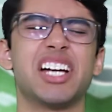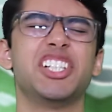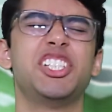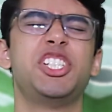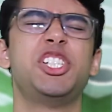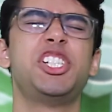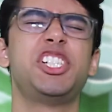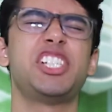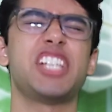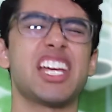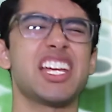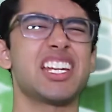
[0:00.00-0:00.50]
a
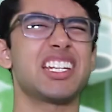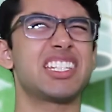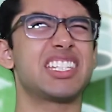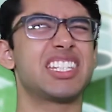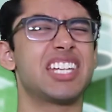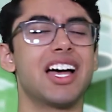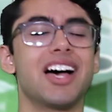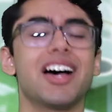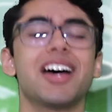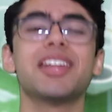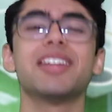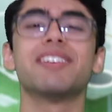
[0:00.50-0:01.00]
shit
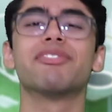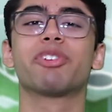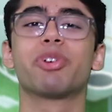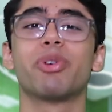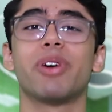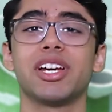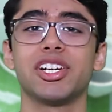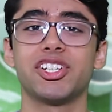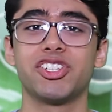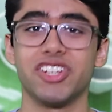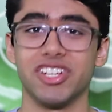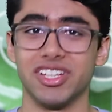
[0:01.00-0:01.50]
ton of
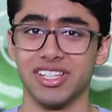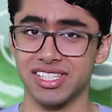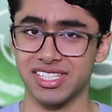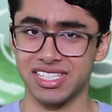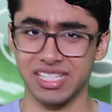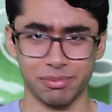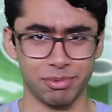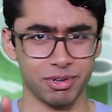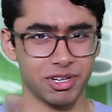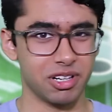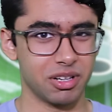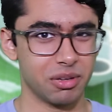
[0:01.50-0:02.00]
questions,
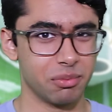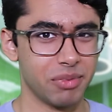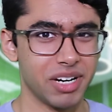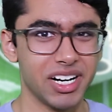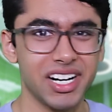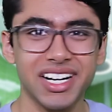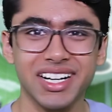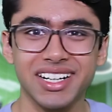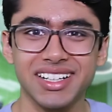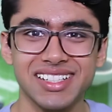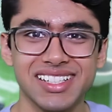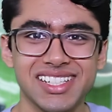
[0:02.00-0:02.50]
typical
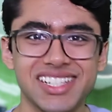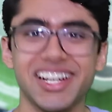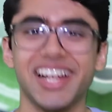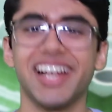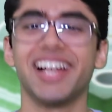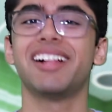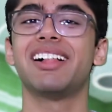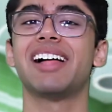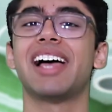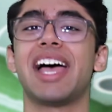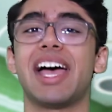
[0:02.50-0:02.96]
America style,